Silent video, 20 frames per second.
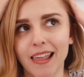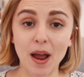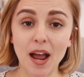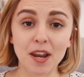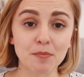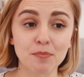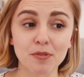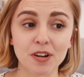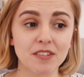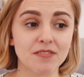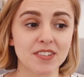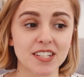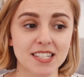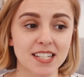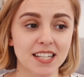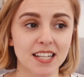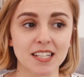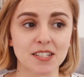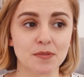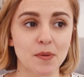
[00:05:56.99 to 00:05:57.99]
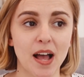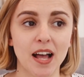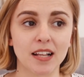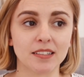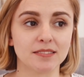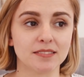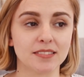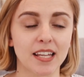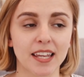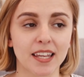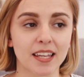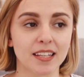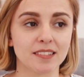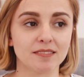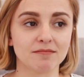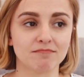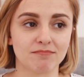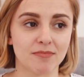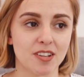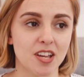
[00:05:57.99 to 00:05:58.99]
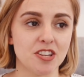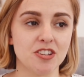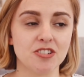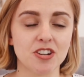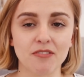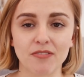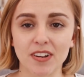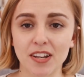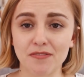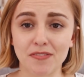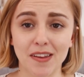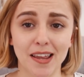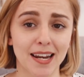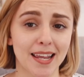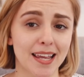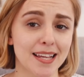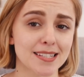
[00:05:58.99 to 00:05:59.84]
And previously as well, like you don't really feel it.